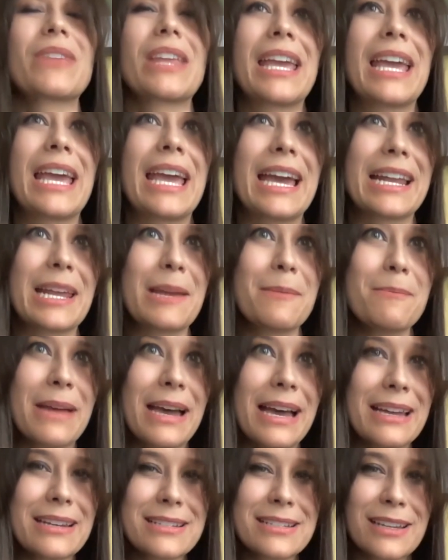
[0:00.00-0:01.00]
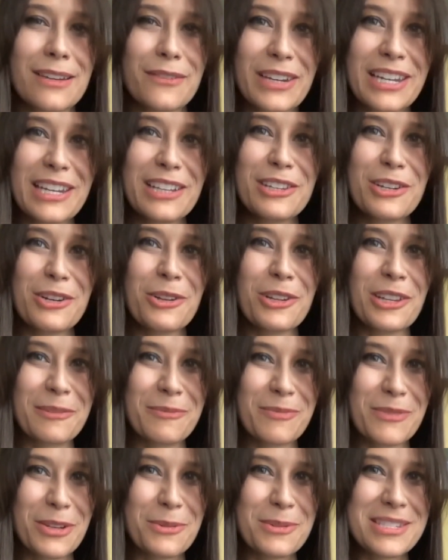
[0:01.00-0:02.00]
And I met Vicky Lanola,
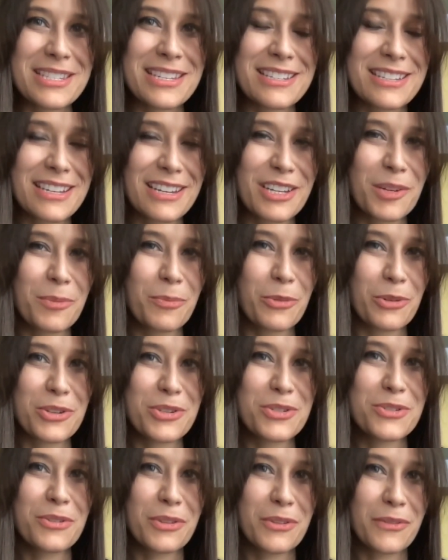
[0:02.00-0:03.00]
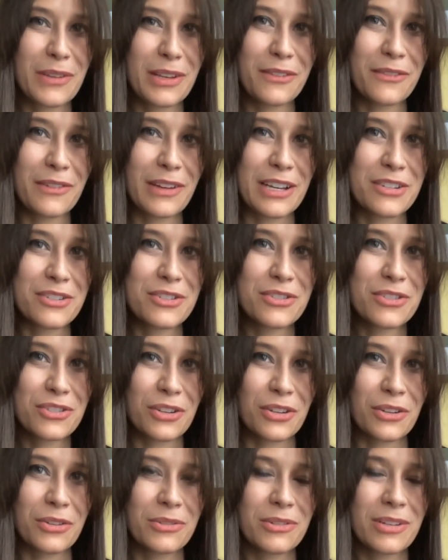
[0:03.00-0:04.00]
who is the executive producer of the Vegan Fashion
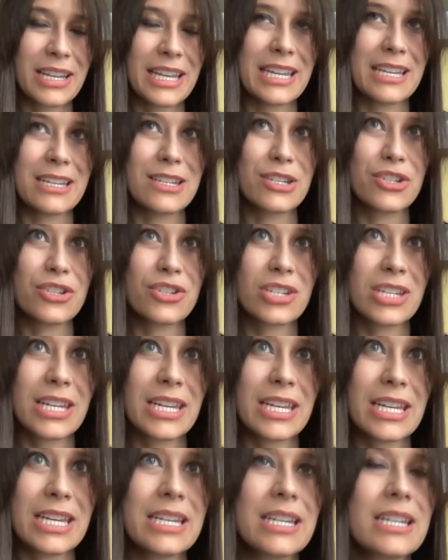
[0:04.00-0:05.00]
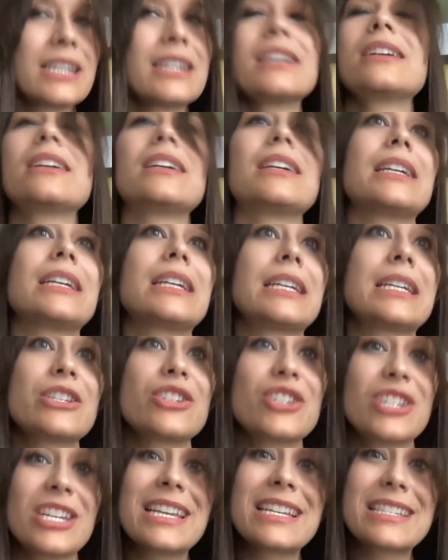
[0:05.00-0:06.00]
Show. And she
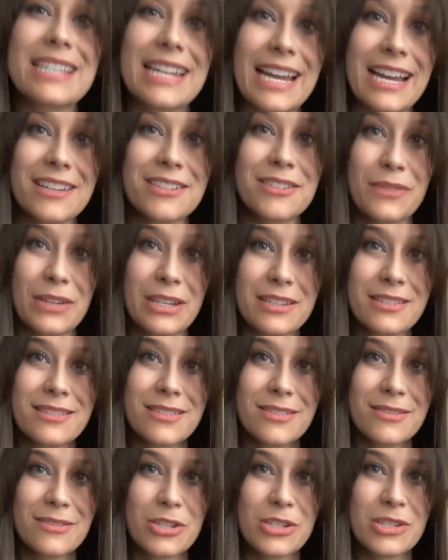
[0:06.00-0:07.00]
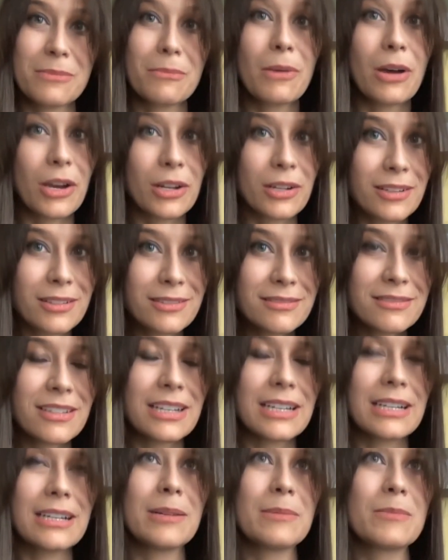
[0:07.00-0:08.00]
is an activist. She's a
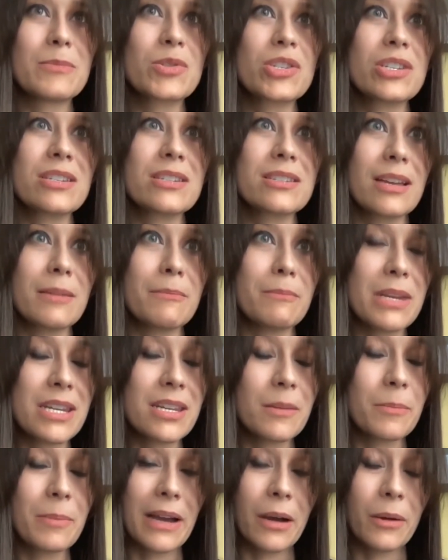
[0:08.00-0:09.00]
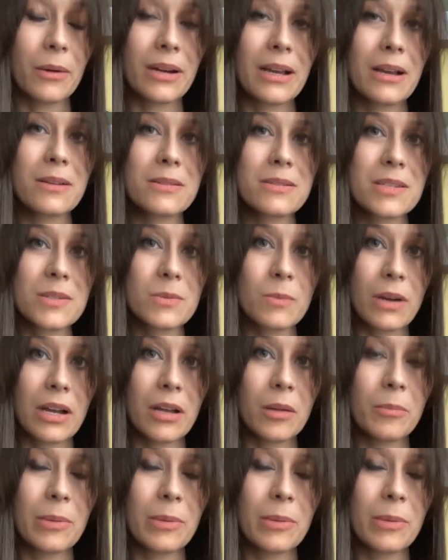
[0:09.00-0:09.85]
model. She's a media powerhouse as well.